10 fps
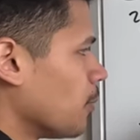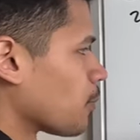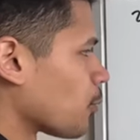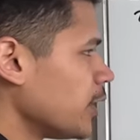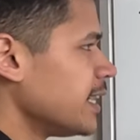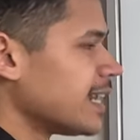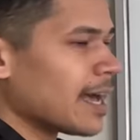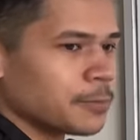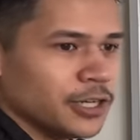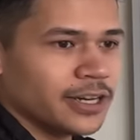pretty
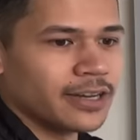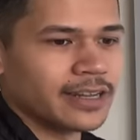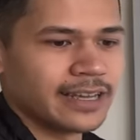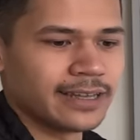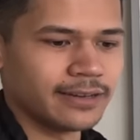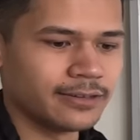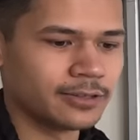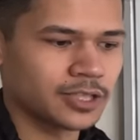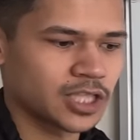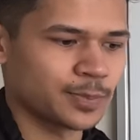damn good in
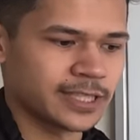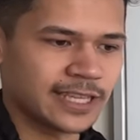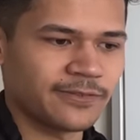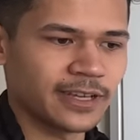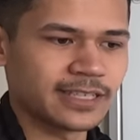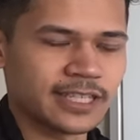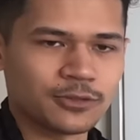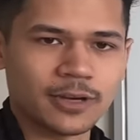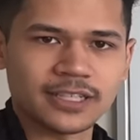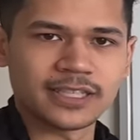specific
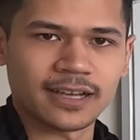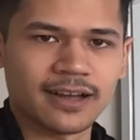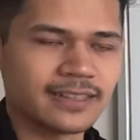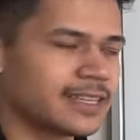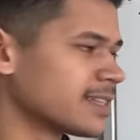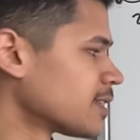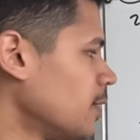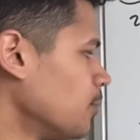situations and contexts,